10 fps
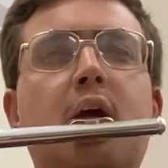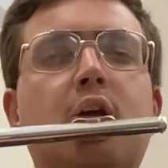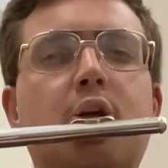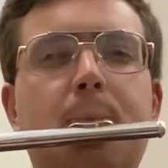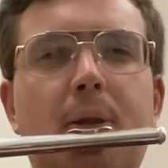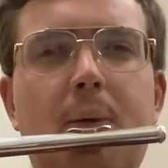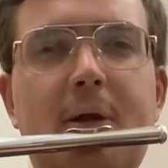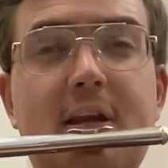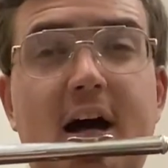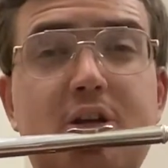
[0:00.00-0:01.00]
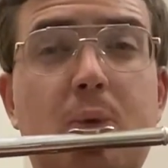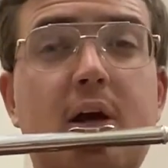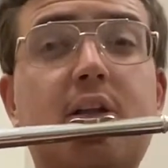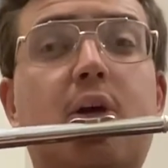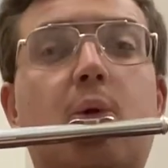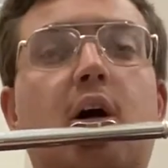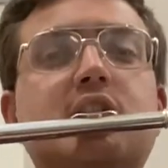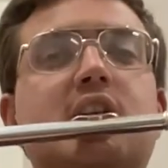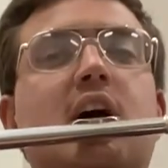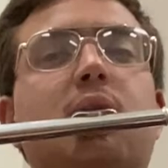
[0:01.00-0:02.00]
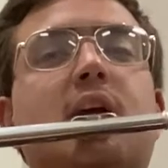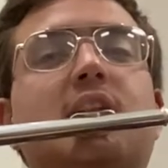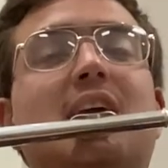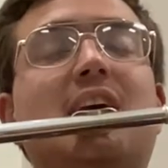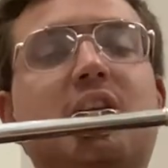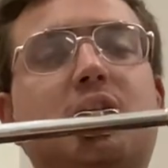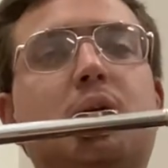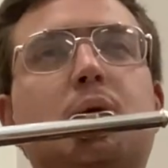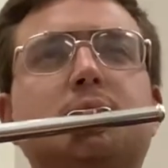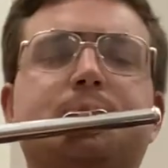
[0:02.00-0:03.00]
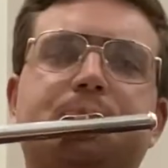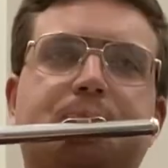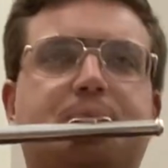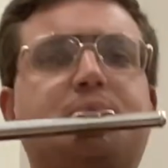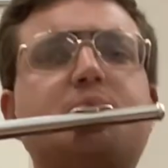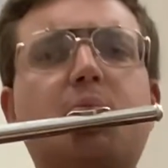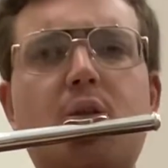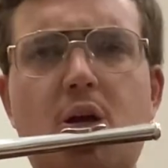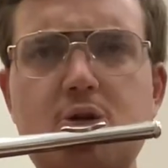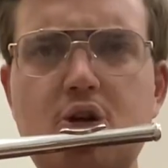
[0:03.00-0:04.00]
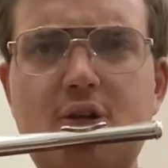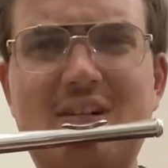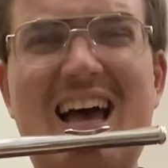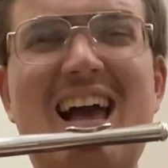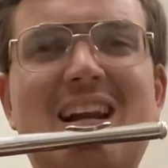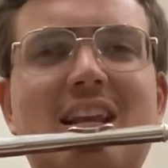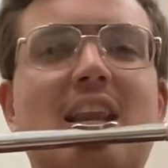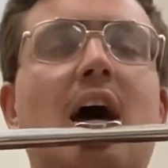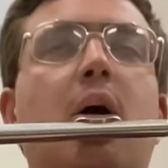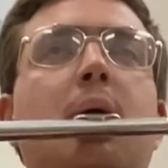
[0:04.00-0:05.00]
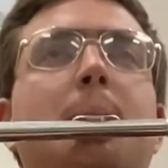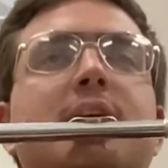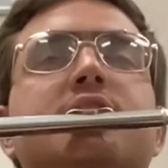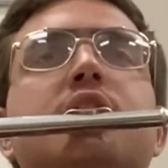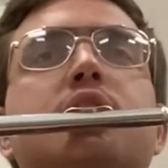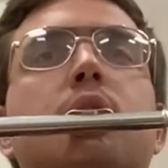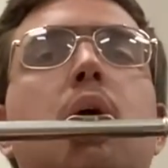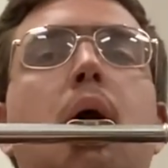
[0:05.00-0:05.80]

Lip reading: you're blowing not directly across and not directly into, sort of diagonally down, a mix of the two.